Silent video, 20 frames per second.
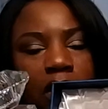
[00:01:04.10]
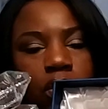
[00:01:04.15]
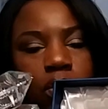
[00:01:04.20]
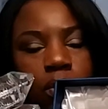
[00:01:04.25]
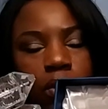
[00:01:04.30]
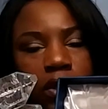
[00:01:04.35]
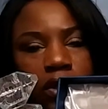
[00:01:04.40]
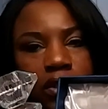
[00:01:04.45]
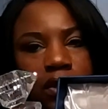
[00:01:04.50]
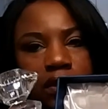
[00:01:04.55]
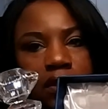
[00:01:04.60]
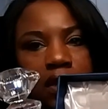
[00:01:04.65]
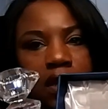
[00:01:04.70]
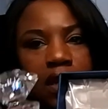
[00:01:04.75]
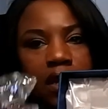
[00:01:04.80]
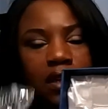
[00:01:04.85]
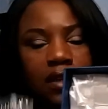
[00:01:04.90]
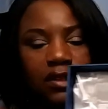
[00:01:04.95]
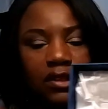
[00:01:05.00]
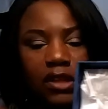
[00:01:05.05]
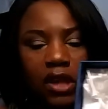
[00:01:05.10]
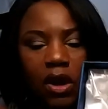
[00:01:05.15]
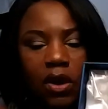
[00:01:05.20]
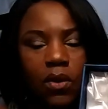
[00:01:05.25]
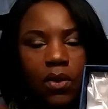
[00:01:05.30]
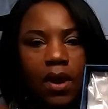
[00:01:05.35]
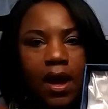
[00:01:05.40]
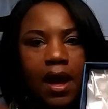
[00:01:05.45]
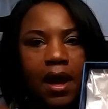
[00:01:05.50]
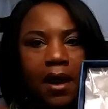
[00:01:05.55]
gorgeous.
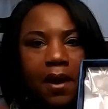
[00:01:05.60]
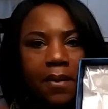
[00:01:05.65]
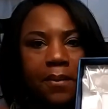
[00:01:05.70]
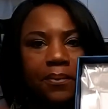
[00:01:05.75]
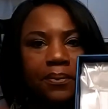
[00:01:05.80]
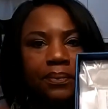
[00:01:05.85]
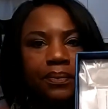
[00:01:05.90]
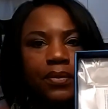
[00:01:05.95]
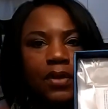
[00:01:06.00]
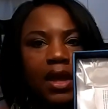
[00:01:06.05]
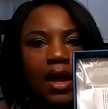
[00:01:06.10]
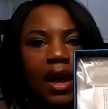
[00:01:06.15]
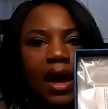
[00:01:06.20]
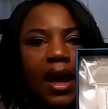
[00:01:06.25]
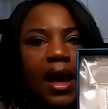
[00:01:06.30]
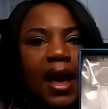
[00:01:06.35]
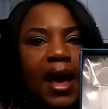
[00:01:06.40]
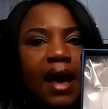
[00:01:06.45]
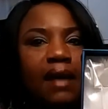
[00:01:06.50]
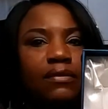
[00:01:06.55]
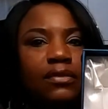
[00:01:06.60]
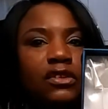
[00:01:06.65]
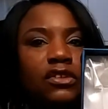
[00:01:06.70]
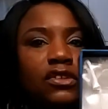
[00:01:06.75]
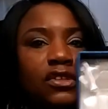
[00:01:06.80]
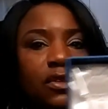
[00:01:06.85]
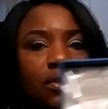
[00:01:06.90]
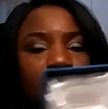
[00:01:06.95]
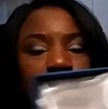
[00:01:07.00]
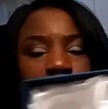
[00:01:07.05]
So I have two